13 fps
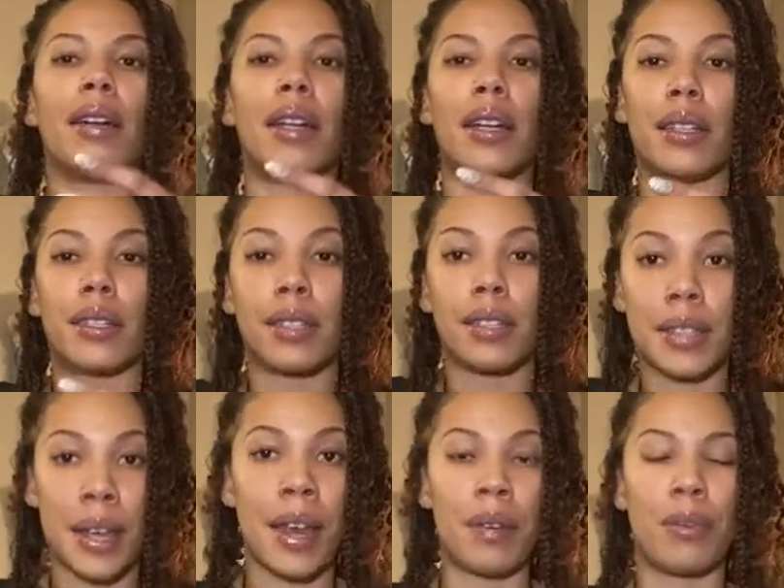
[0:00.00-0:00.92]
It is
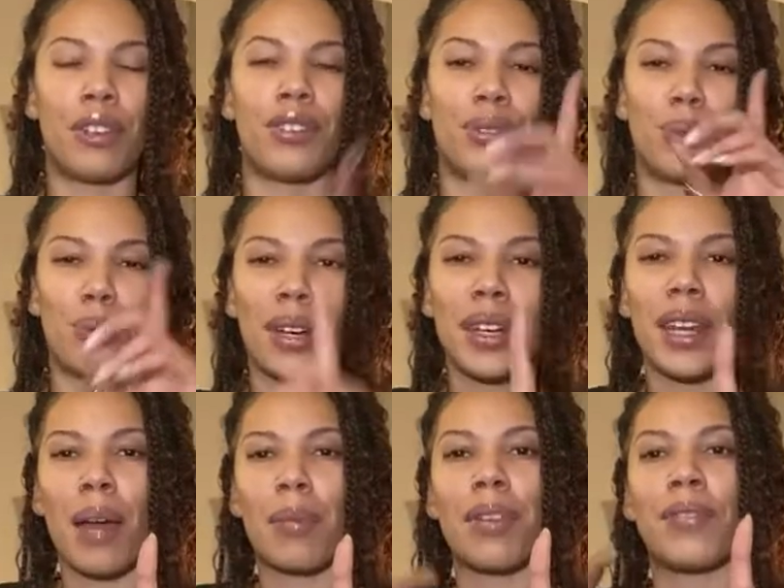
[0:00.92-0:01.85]
10, which is 1
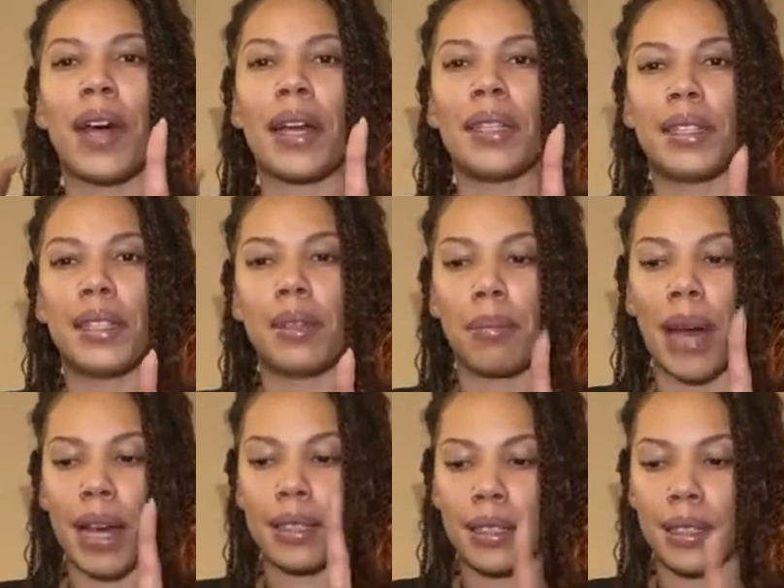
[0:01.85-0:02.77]
amplified
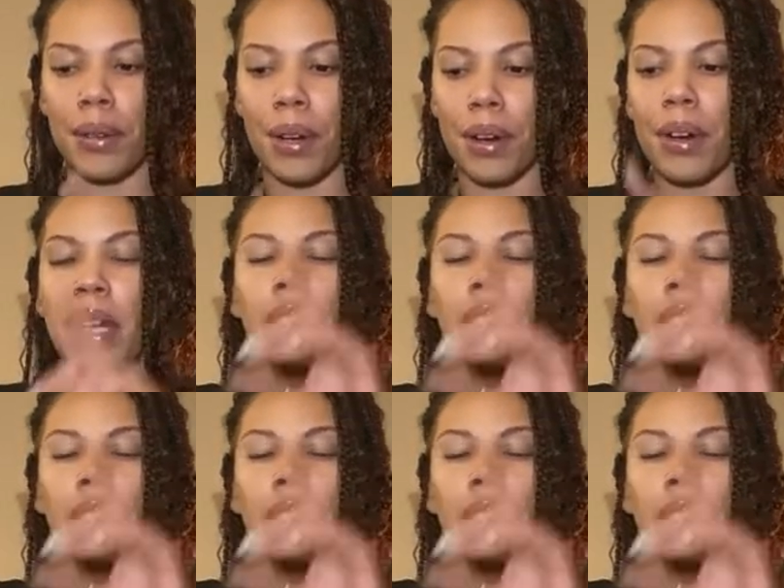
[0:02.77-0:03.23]
by 0.